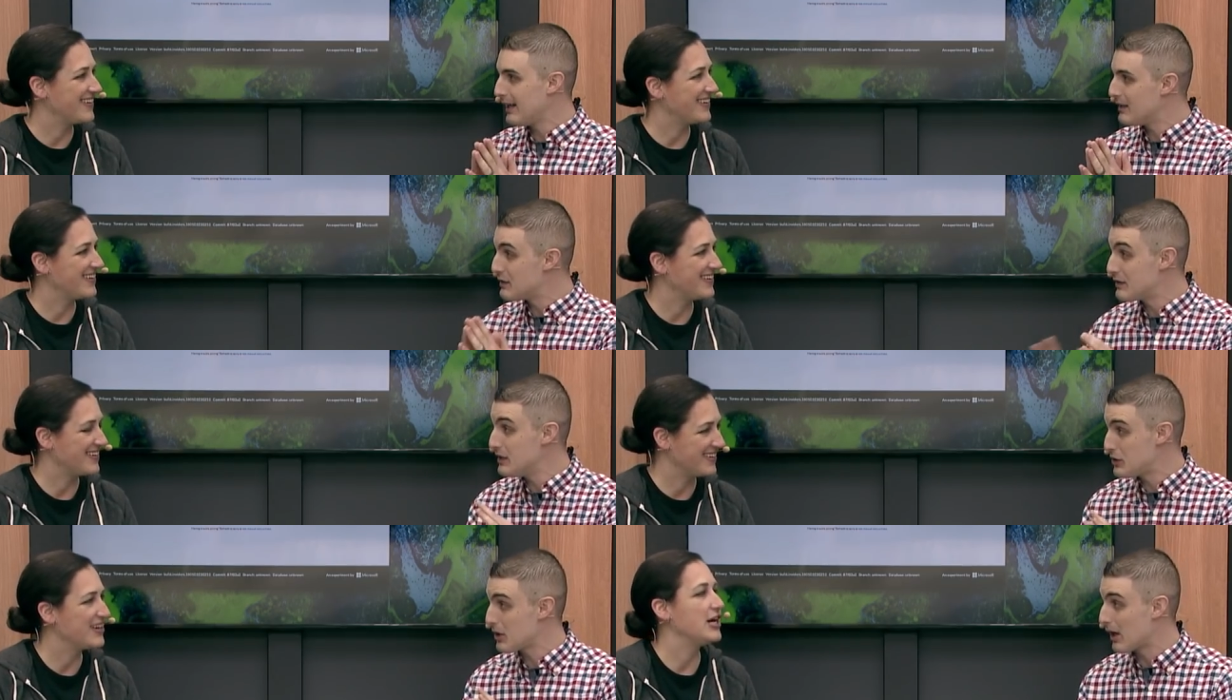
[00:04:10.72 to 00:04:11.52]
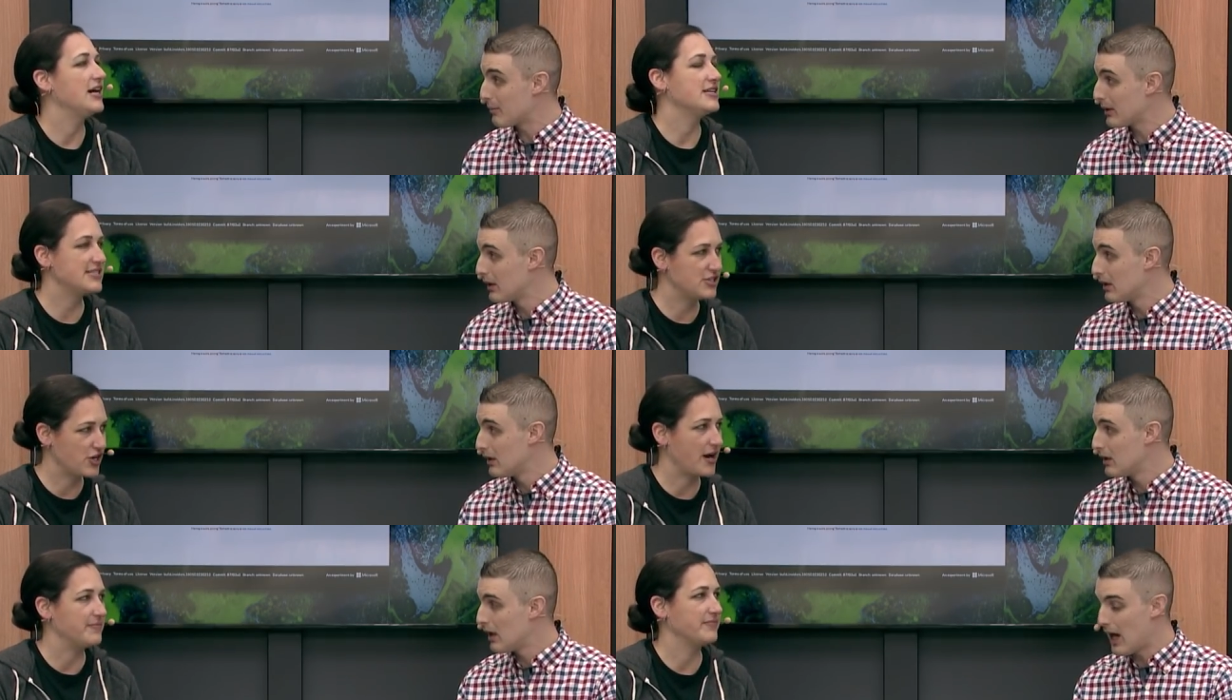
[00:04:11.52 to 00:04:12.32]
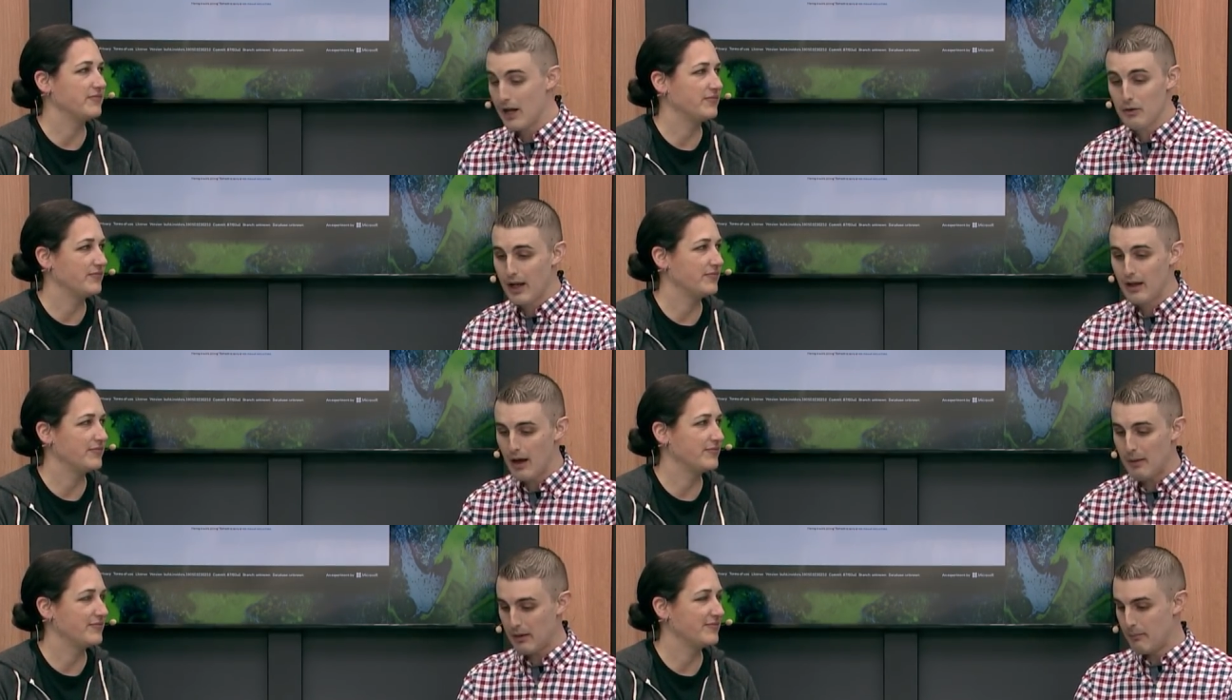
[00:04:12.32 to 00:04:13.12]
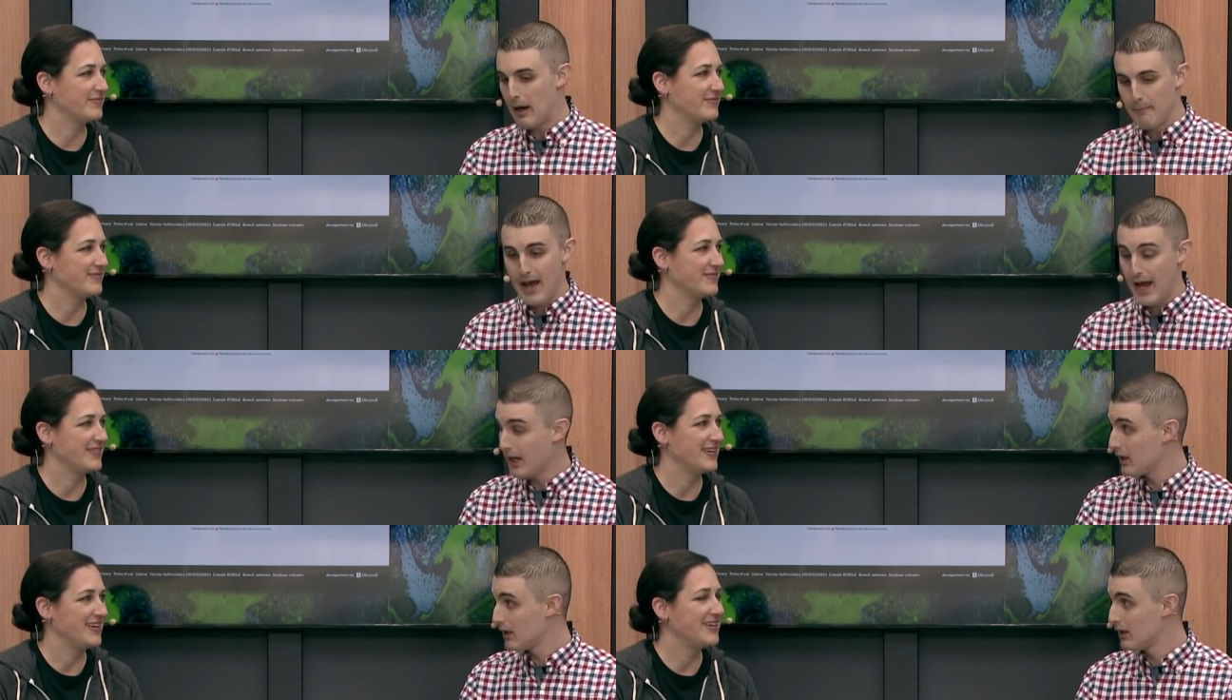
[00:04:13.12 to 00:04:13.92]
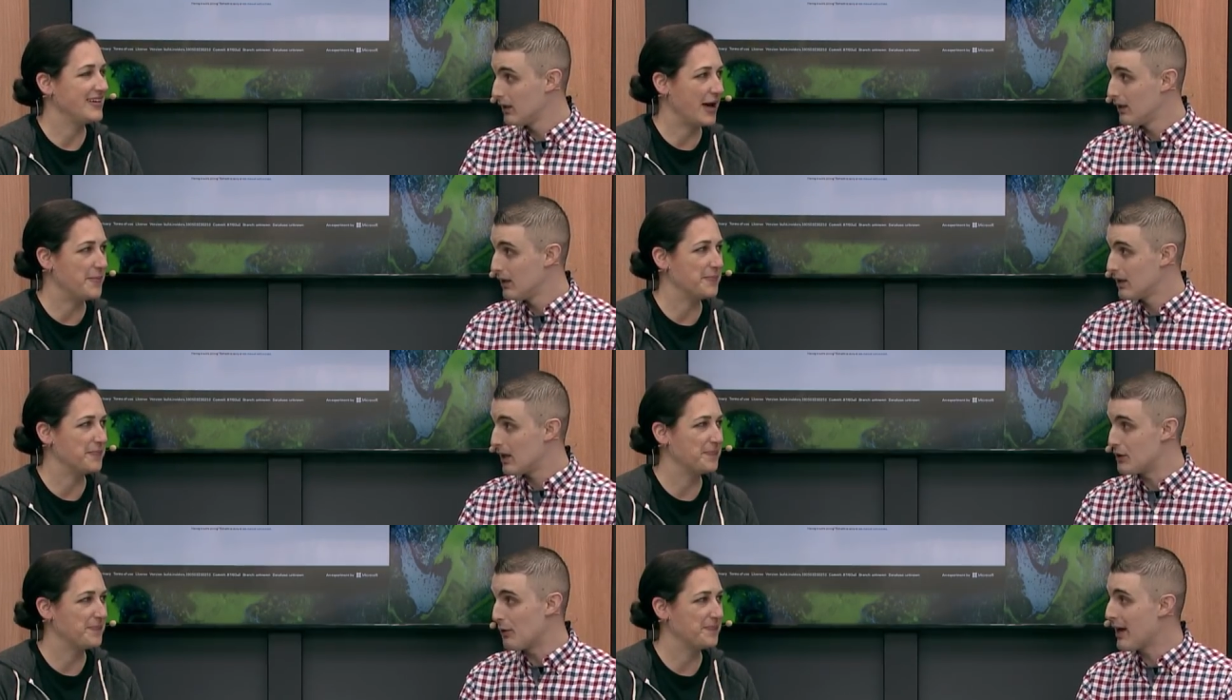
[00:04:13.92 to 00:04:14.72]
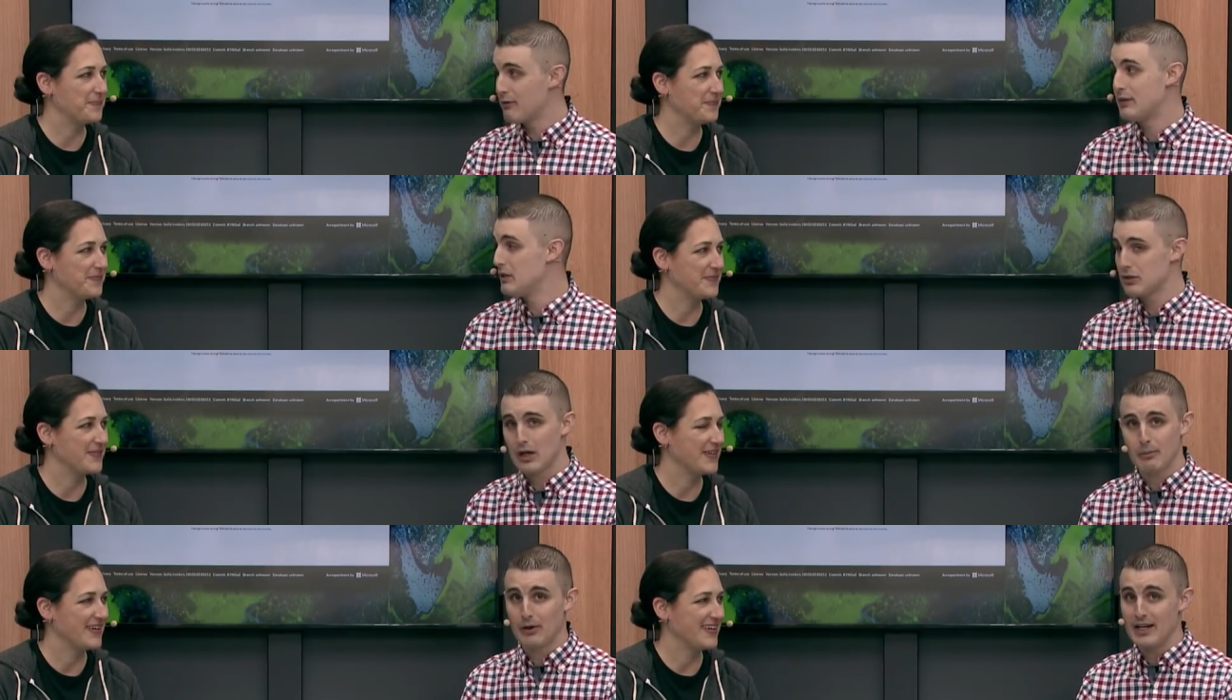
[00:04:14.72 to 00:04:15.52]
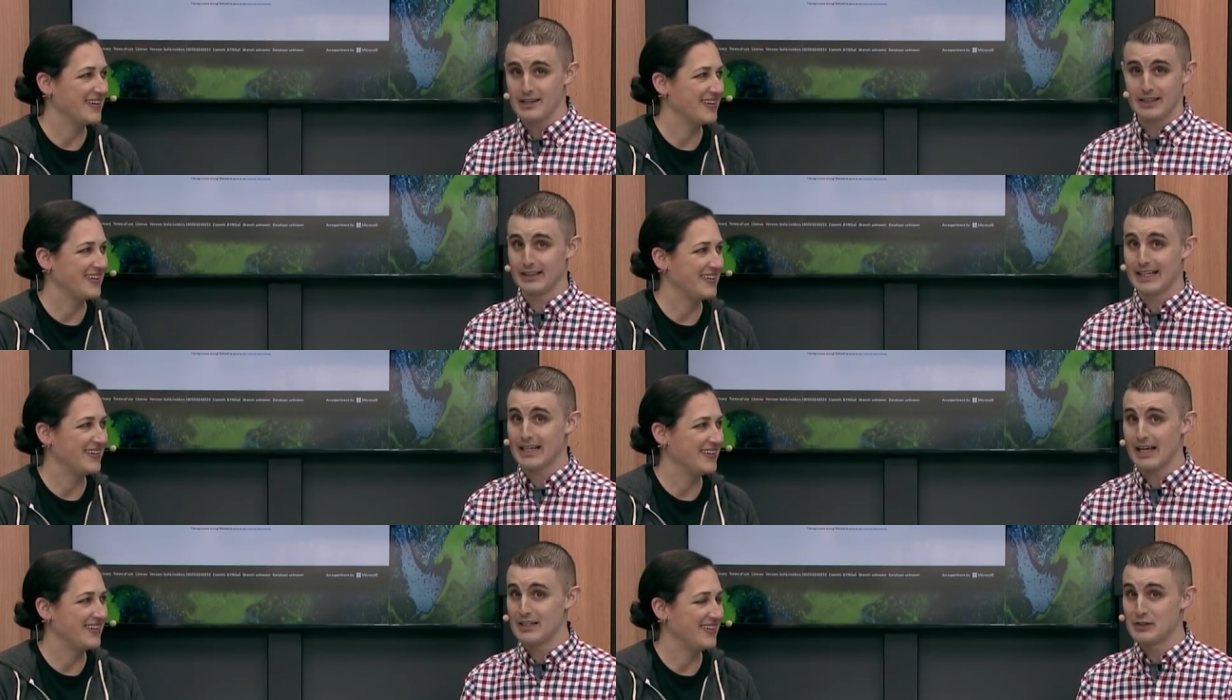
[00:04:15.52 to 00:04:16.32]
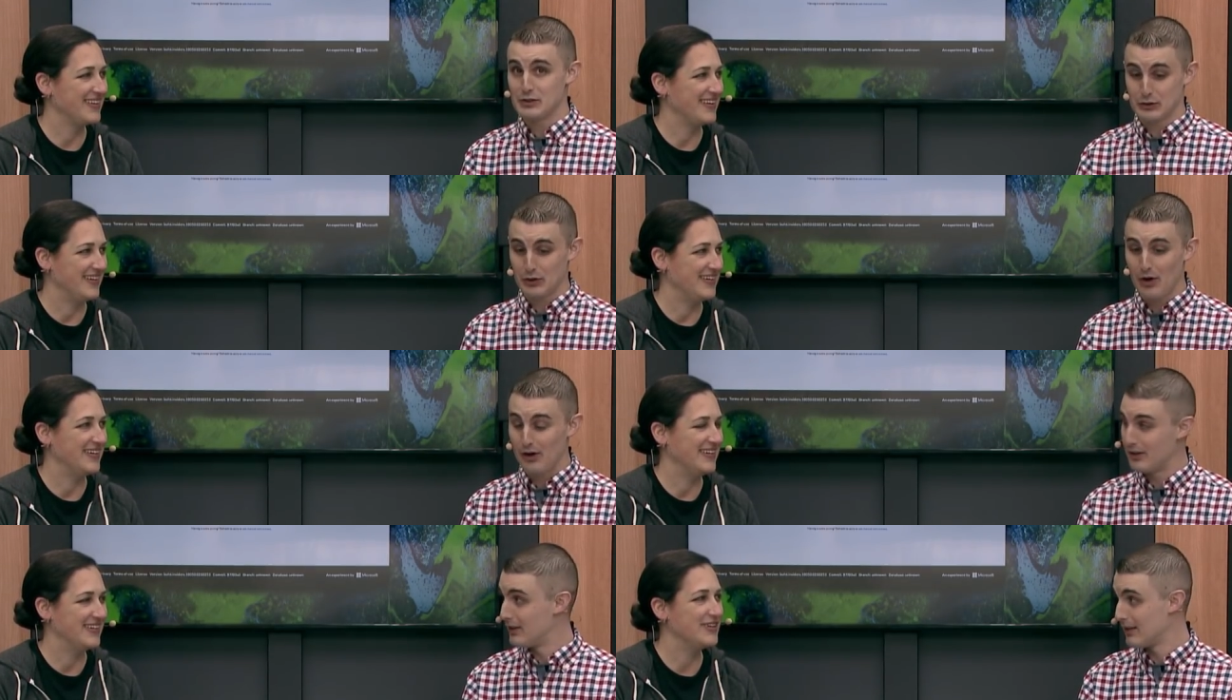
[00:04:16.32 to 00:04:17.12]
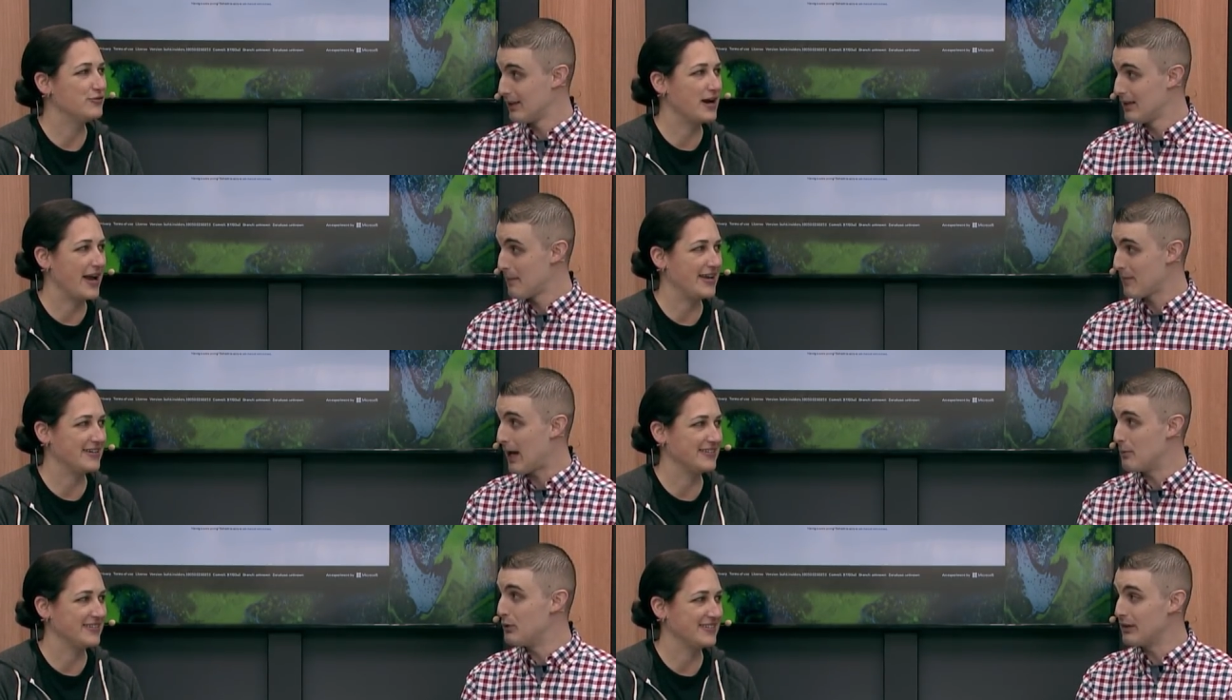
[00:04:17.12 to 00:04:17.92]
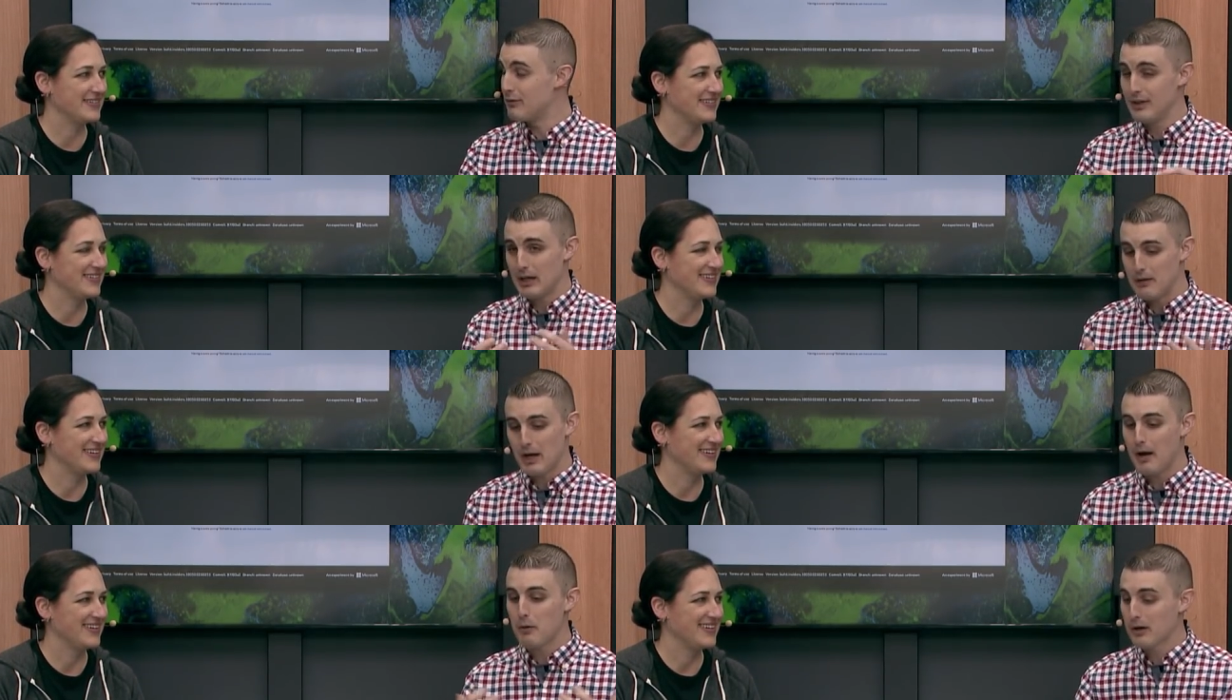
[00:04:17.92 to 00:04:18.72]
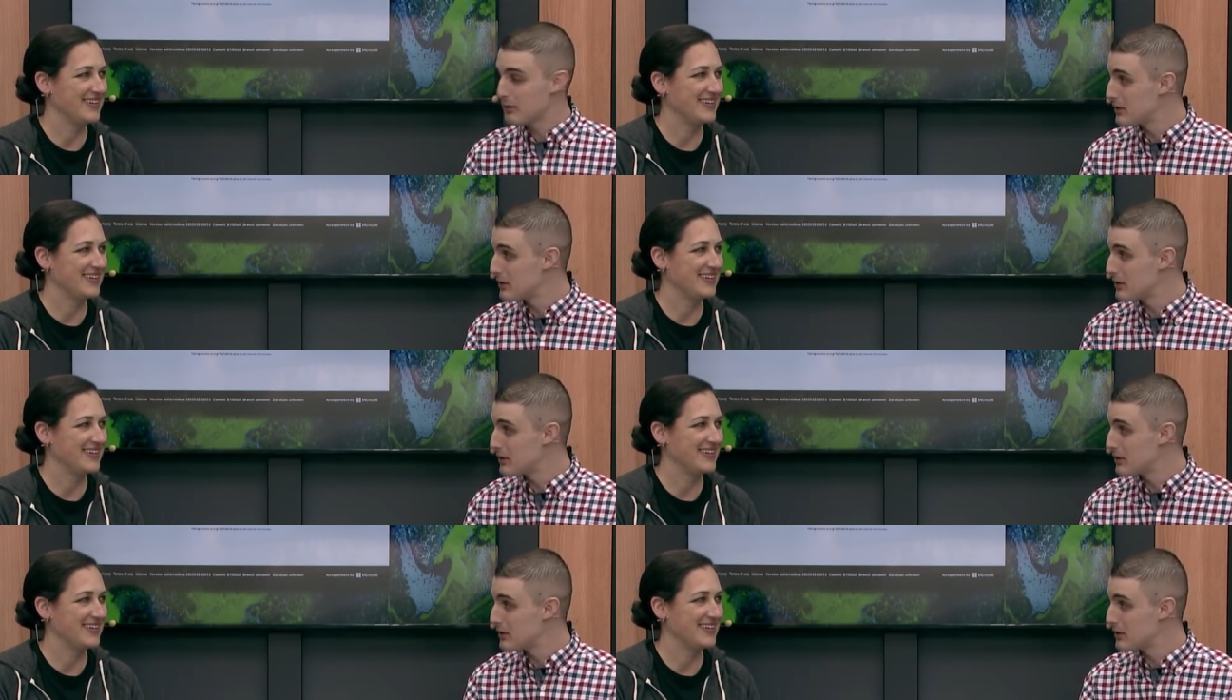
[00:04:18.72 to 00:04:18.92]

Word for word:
Speaker 1: in C sharp. C sharp. I don't have. I'm on a Mac. Yep. I don't have C sharp or anything like that installed. Right. I'm using. V I, I work with